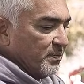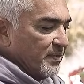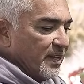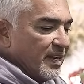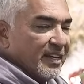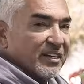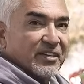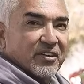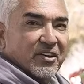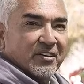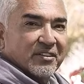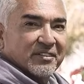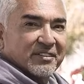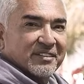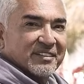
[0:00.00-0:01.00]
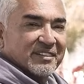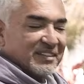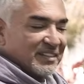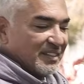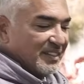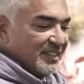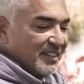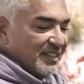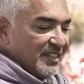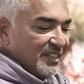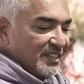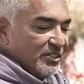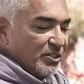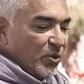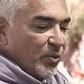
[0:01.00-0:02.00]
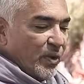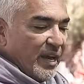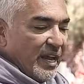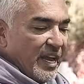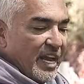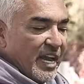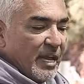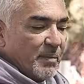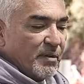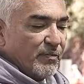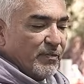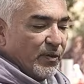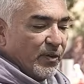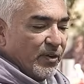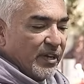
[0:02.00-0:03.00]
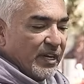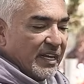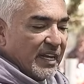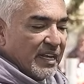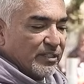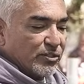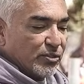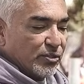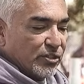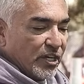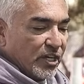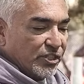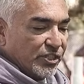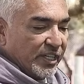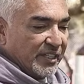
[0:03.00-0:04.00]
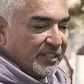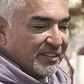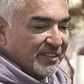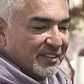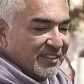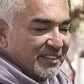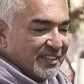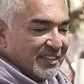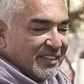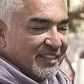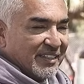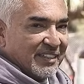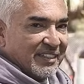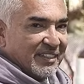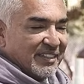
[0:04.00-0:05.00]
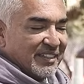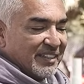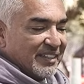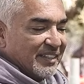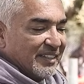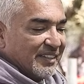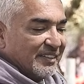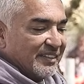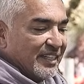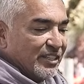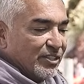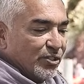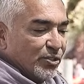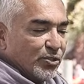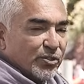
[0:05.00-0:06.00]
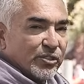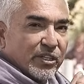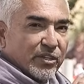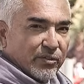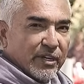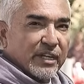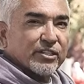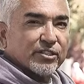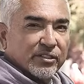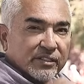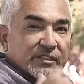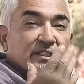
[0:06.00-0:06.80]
There you go. So way before he gets to touch it, then you do the correction.